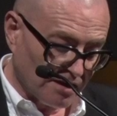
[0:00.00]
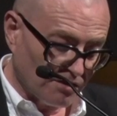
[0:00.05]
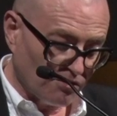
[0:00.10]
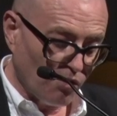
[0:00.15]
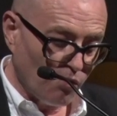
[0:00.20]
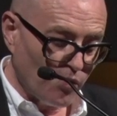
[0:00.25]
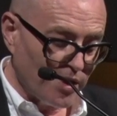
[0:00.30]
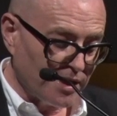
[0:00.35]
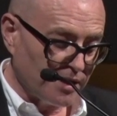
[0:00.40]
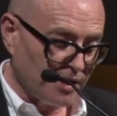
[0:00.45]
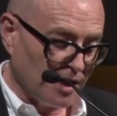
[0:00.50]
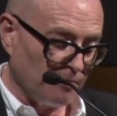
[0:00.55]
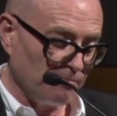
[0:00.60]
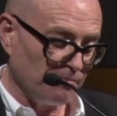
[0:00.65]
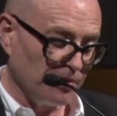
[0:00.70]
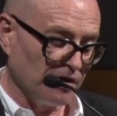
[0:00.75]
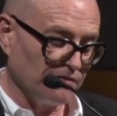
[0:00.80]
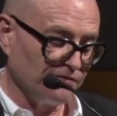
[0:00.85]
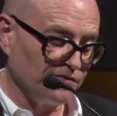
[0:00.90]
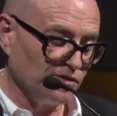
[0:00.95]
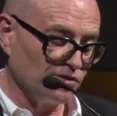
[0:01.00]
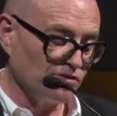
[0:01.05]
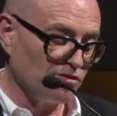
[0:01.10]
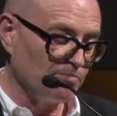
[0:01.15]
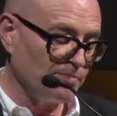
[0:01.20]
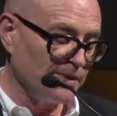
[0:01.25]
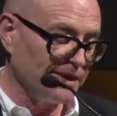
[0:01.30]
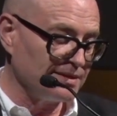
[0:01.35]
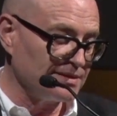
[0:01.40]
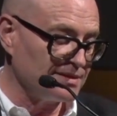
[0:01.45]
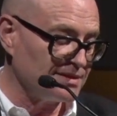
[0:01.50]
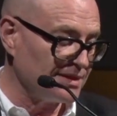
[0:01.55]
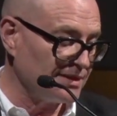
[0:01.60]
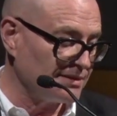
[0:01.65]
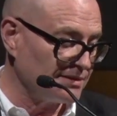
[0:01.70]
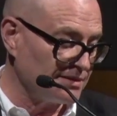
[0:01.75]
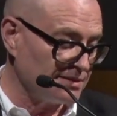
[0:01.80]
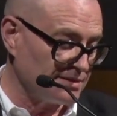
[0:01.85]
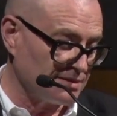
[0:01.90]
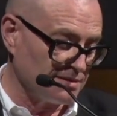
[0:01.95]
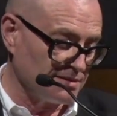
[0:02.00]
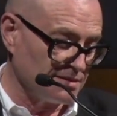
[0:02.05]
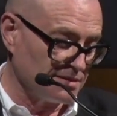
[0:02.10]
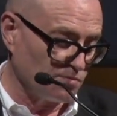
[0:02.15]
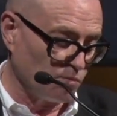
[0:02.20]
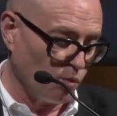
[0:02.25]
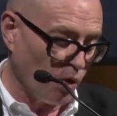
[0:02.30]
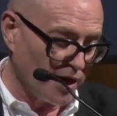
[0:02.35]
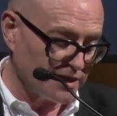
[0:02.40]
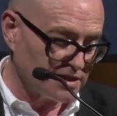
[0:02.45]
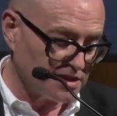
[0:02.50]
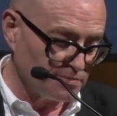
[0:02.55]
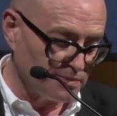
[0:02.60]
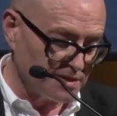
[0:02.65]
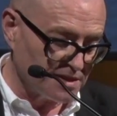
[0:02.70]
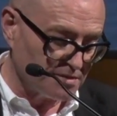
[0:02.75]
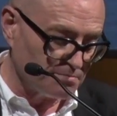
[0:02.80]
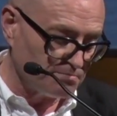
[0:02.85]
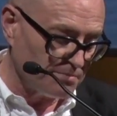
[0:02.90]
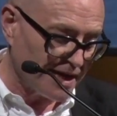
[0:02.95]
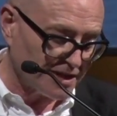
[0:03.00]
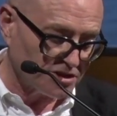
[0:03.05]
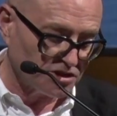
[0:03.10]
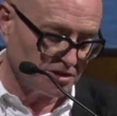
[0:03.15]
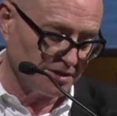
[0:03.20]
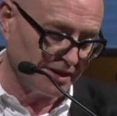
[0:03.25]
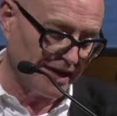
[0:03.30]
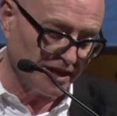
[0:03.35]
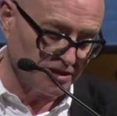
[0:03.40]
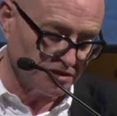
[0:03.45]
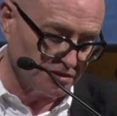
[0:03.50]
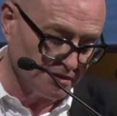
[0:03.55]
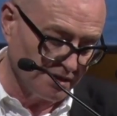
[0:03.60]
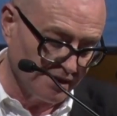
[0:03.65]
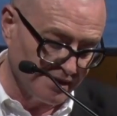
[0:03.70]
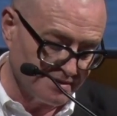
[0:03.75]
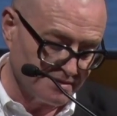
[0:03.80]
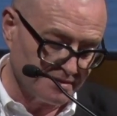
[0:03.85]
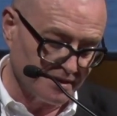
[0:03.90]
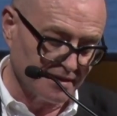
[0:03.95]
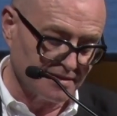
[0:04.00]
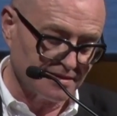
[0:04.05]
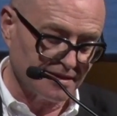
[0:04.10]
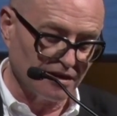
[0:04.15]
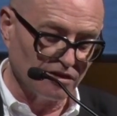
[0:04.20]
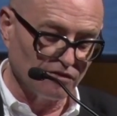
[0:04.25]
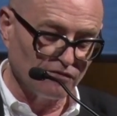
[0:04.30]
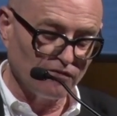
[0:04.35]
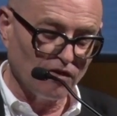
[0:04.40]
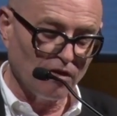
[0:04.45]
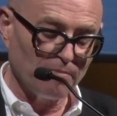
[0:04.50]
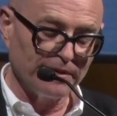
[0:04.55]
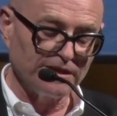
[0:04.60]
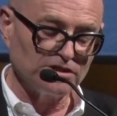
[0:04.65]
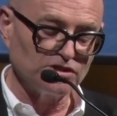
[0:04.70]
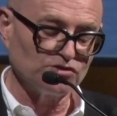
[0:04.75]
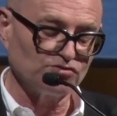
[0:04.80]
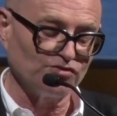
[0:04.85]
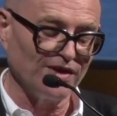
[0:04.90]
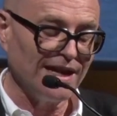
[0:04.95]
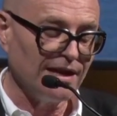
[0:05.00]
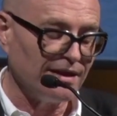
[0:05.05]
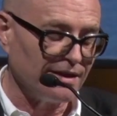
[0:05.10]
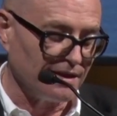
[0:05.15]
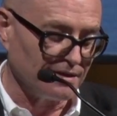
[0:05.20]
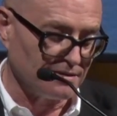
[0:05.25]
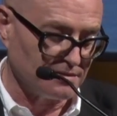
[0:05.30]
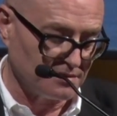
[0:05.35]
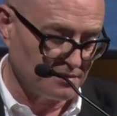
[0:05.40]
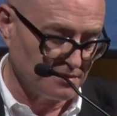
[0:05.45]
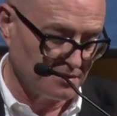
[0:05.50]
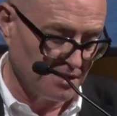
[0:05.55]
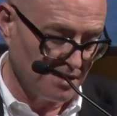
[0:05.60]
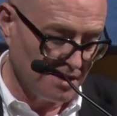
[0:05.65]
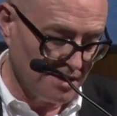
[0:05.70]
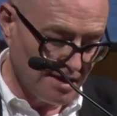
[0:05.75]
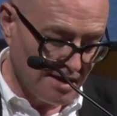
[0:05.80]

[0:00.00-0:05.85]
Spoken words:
a growing number of European citizens voice with much nationalist and xenophobic shrillness